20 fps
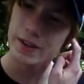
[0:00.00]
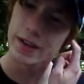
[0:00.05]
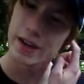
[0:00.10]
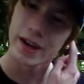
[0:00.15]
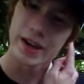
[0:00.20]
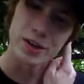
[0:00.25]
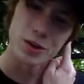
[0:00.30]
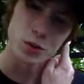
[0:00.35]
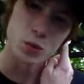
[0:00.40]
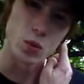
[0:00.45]

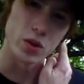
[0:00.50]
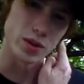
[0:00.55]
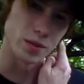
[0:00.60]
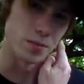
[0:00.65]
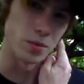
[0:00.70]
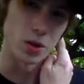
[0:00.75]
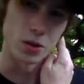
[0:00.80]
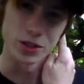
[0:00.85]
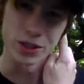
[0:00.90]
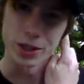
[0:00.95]
I don't want a
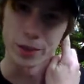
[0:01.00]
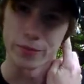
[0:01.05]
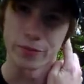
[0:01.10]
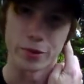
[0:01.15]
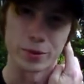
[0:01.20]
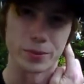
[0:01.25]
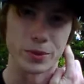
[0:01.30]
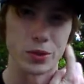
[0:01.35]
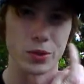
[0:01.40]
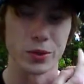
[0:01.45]
blowjob
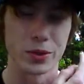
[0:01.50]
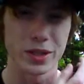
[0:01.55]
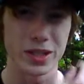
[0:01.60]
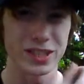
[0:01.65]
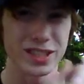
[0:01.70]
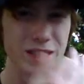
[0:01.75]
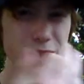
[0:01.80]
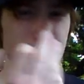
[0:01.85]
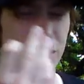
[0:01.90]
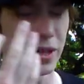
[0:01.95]
from you.
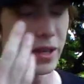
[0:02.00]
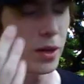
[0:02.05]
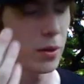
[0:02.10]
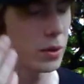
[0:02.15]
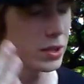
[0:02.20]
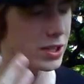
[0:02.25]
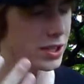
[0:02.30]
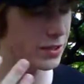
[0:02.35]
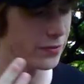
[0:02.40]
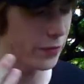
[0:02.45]
Because he
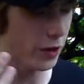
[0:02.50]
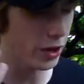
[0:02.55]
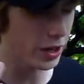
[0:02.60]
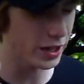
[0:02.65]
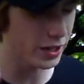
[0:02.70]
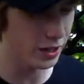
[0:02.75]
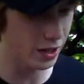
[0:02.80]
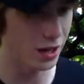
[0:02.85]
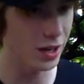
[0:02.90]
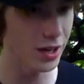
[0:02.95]
was
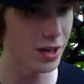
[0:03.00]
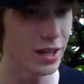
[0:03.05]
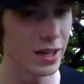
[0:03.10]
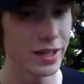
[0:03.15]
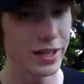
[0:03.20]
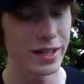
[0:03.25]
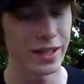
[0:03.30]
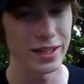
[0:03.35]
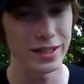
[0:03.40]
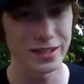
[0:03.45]
fucking
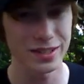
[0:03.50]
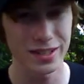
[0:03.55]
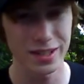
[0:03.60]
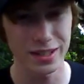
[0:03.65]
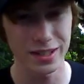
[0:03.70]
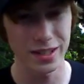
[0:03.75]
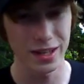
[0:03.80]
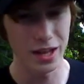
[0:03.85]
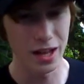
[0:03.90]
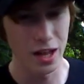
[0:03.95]
ugly. And
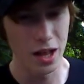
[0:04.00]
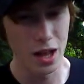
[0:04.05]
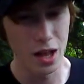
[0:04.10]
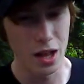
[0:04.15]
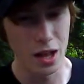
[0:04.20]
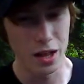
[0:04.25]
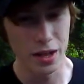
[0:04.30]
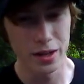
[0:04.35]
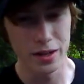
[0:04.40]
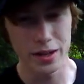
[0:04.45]

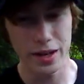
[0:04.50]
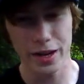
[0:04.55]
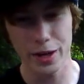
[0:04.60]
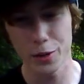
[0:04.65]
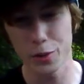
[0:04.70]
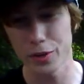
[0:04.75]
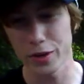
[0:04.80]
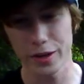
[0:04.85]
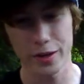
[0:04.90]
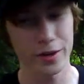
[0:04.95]

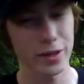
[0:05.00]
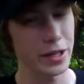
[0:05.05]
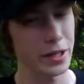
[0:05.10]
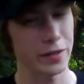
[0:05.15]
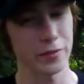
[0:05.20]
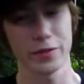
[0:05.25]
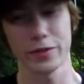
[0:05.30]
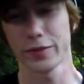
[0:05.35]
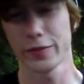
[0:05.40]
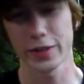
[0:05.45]
I
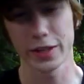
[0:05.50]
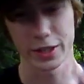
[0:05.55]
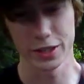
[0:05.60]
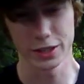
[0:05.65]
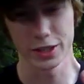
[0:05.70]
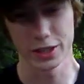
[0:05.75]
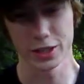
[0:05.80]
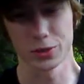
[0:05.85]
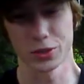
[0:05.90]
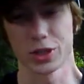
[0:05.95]
think he
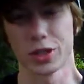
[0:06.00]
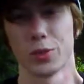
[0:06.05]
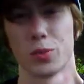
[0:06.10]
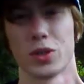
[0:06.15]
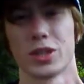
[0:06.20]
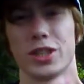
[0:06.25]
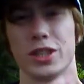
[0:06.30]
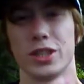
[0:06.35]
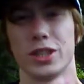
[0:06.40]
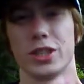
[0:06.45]
seriously
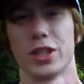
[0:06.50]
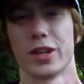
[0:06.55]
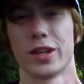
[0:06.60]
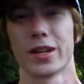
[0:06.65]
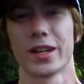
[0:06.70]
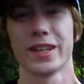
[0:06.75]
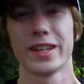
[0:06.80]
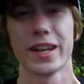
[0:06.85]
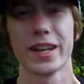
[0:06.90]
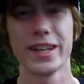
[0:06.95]
was a junk.
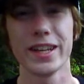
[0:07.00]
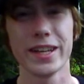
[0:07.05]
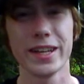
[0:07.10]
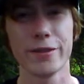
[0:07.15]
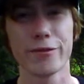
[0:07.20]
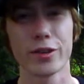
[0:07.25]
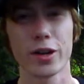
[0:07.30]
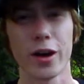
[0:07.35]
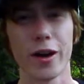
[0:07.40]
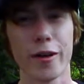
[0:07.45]
And then he
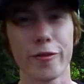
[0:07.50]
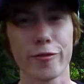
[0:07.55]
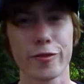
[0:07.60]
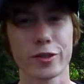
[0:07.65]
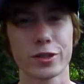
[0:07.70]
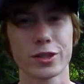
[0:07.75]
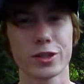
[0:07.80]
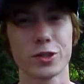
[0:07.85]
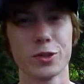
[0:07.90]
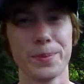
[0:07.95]
even
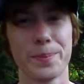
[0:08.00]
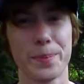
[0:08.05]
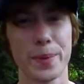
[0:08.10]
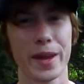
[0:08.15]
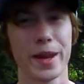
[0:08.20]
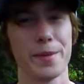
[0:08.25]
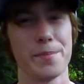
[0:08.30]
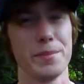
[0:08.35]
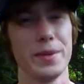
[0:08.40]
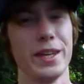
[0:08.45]
offered to
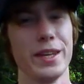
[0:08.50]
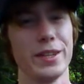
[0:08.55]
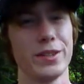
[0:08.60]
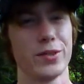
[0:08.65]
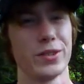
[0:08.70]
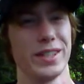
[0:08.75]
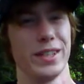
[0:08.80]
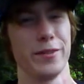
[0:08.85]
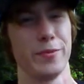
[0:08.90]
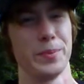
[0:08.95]
pay me
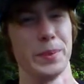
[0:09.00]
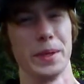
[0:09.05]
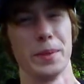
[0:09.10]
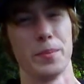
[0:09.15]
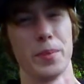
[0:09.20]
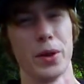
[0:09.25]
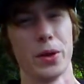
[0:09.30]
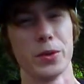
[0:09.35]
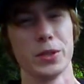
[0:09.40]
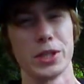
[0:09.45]
to give me a
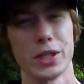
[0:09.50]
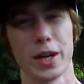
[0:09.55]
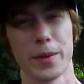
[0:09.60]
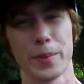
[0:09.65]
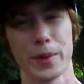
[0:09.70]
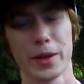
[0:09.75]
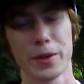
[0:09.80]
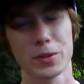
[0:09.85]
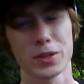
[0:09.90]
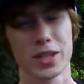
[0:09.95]
blowjob.
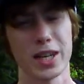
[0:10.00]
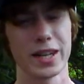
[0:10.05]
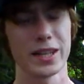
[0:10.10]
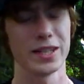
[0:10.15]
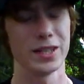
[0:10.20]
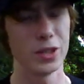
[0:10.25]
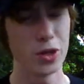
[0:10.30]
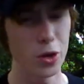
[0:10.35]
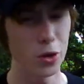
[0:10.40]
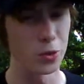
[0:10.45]
And I was like,
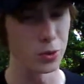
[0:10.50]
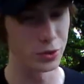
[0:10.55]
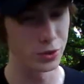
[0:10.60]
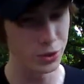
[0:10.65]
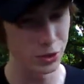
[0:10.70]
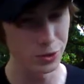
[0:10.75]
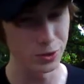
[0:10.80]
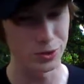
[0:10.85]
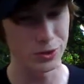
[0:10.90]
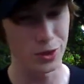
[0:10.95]
no,
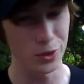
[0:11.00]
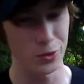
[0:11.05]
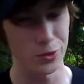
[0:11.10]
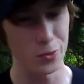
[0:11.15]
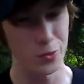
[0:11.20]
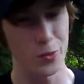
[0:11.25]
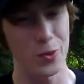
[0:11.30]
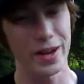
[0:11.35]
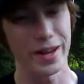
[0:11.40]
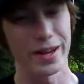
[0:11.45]
dude, go
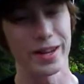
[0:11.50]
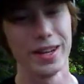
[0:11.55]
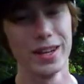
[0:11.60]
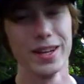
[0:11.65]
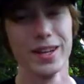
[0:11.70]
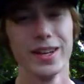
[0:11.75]
away.